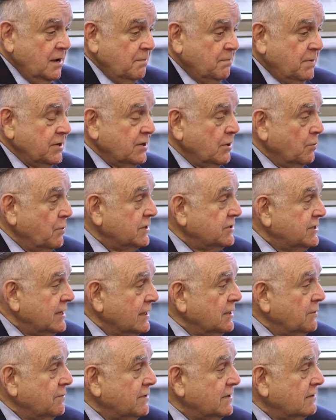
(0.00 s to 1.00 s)
But, you know, we're
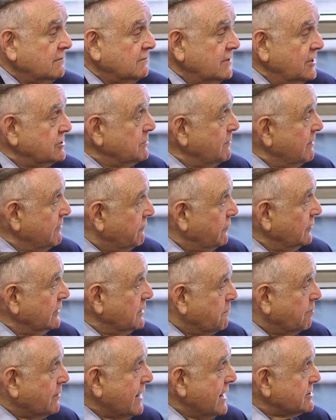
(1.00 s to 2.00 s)
dealing with a reasonably
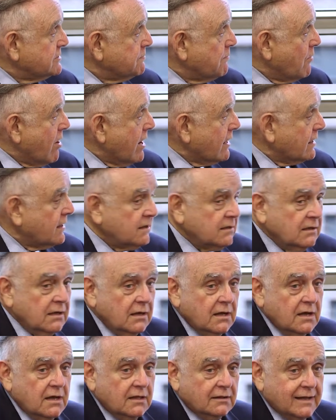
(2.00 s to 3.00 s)
fully priced market,
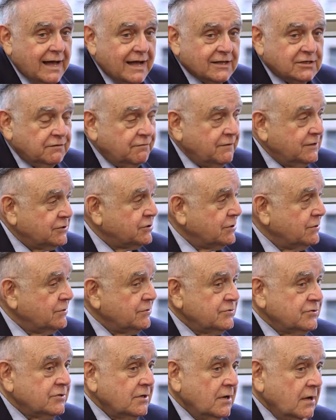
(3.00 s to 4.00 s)
lots of
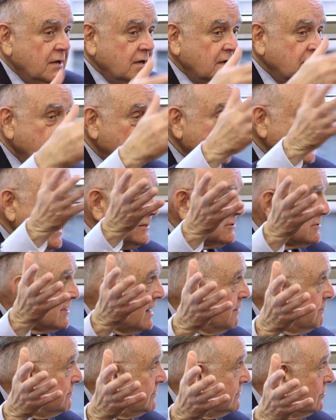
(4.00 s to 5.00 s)
issues. You know, next
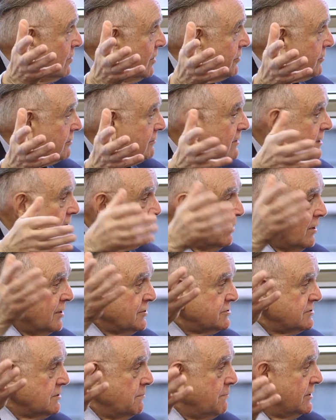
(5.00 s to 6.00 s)
time North Korea
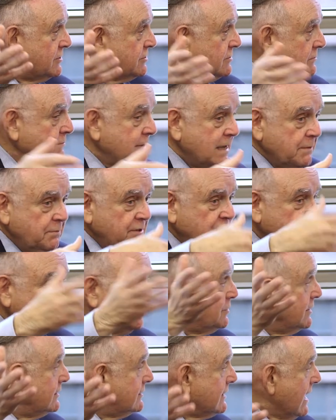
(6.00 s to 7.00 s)
launches a missile, maybe we
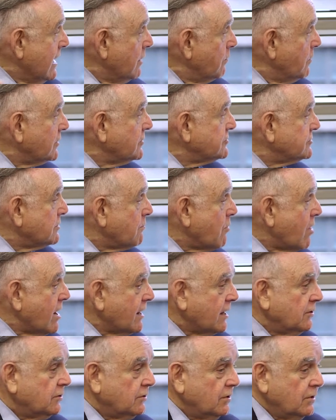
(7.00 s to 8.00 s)
shoot it down. What does the
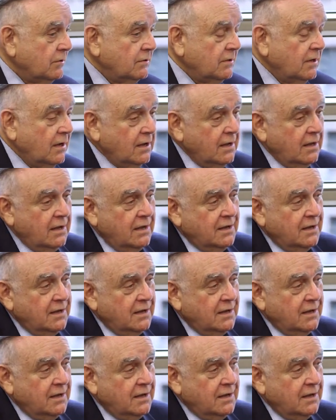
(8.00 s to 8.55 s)
market do?